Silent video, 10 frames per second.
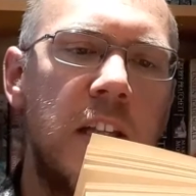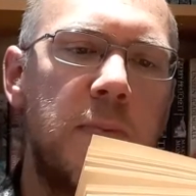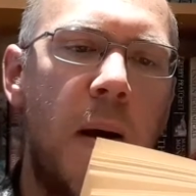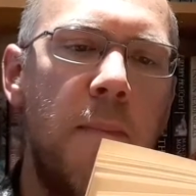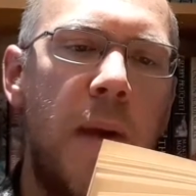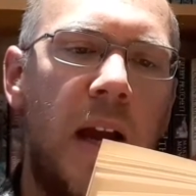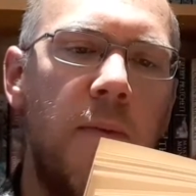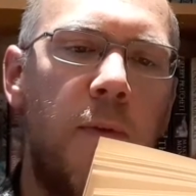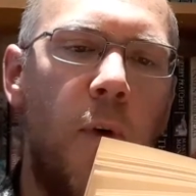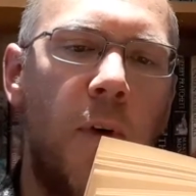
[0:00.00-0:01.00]
spun back
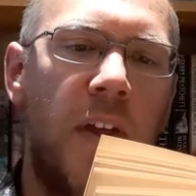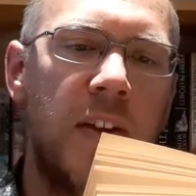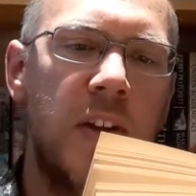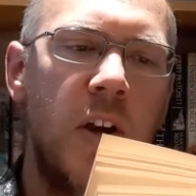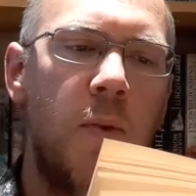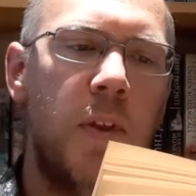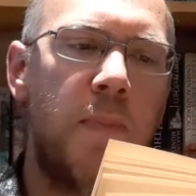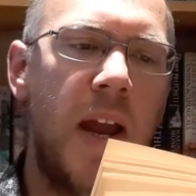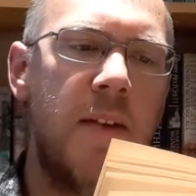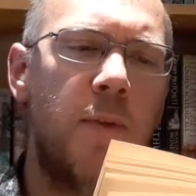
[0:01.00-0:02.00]
and forth as, with
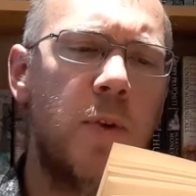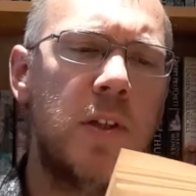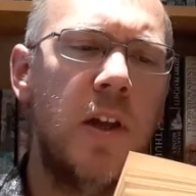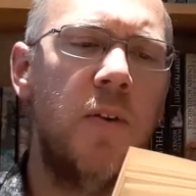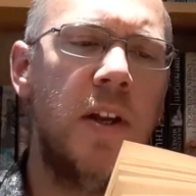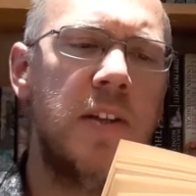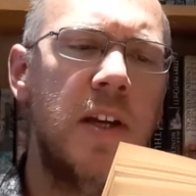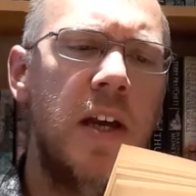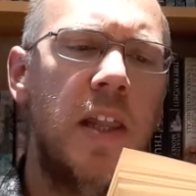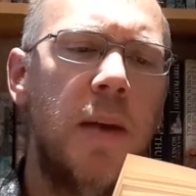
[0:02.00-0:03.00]
painful slowness,
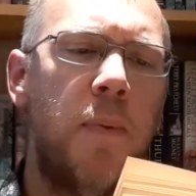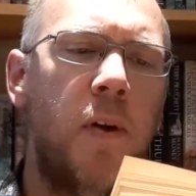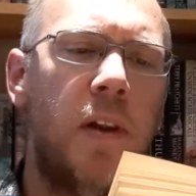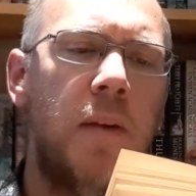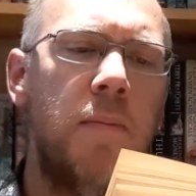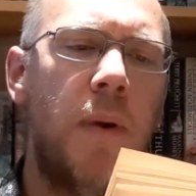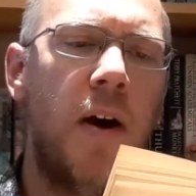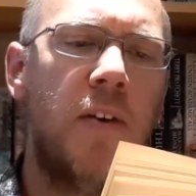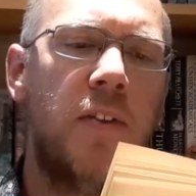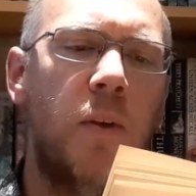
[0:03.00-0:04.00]
they pulled him
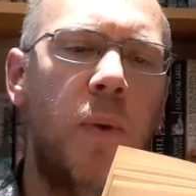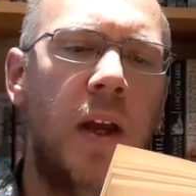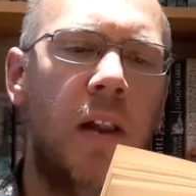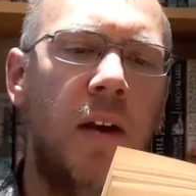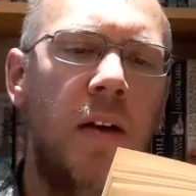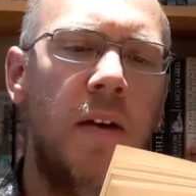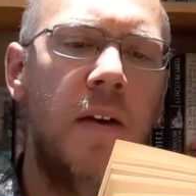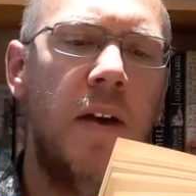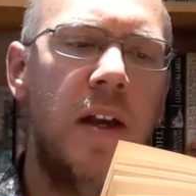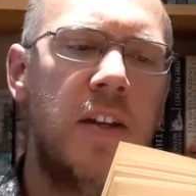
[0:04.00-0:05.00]
past the wheel.
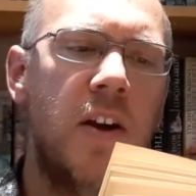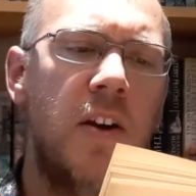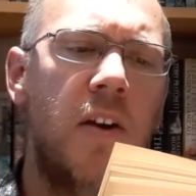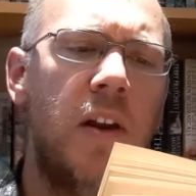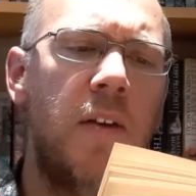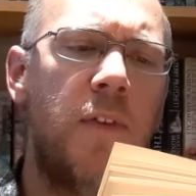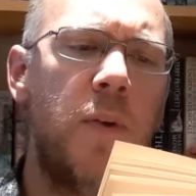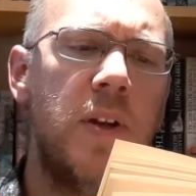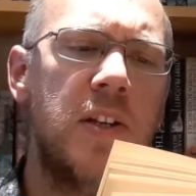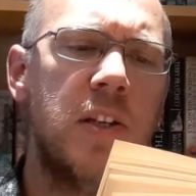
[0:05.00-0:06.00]
It turned only a few
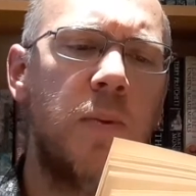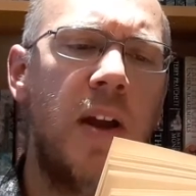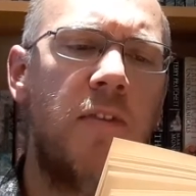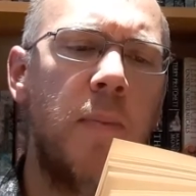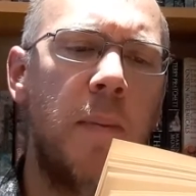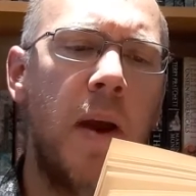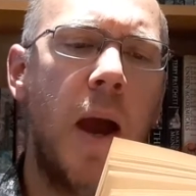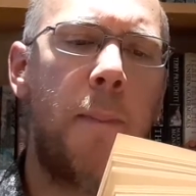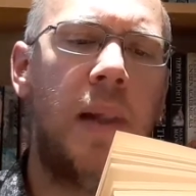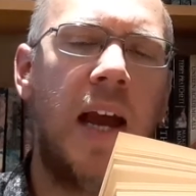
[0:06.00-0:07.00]
inches away from him,
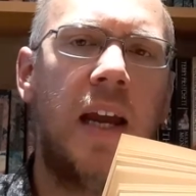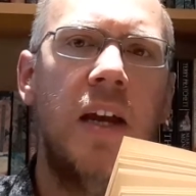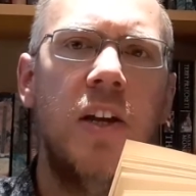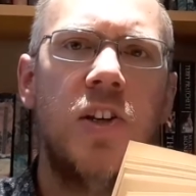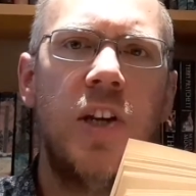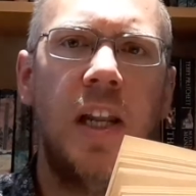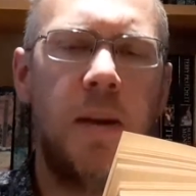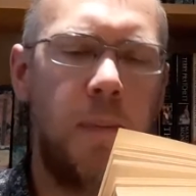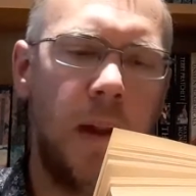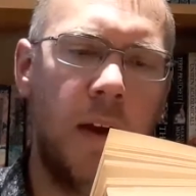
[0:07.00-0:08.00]
a black, chilly
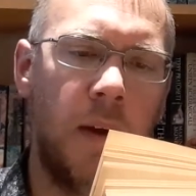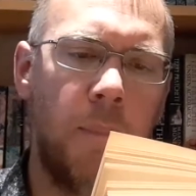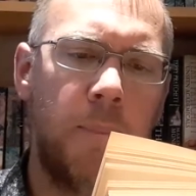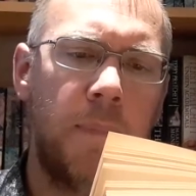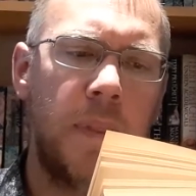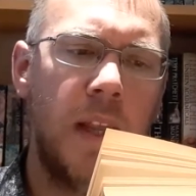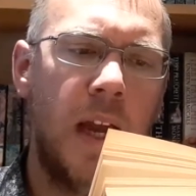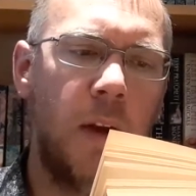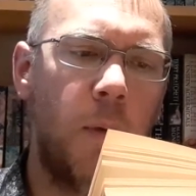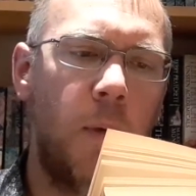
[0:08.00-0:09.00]
blur,
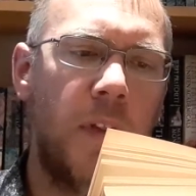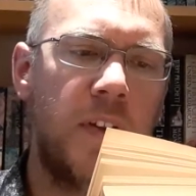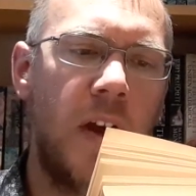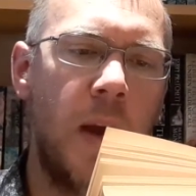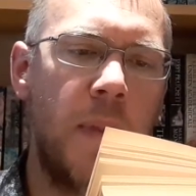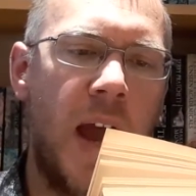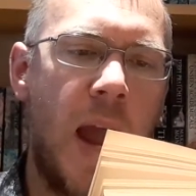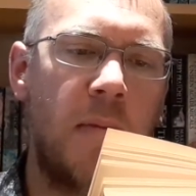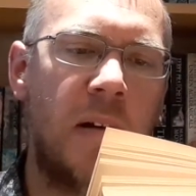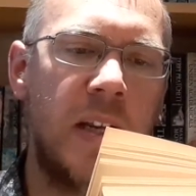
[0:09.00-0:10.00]
and all the time the
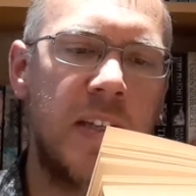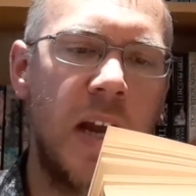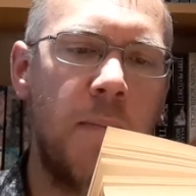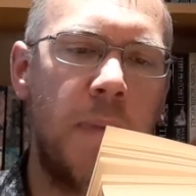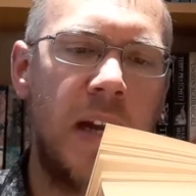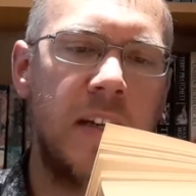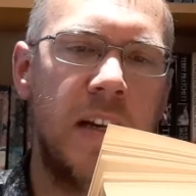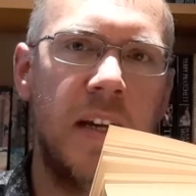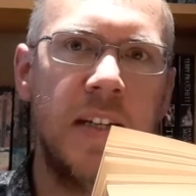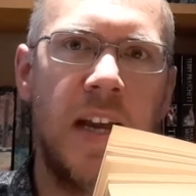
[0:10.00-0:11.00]
hammering sound battered
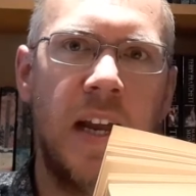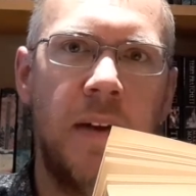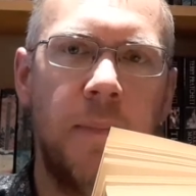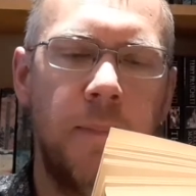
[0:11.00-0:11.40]
at his head.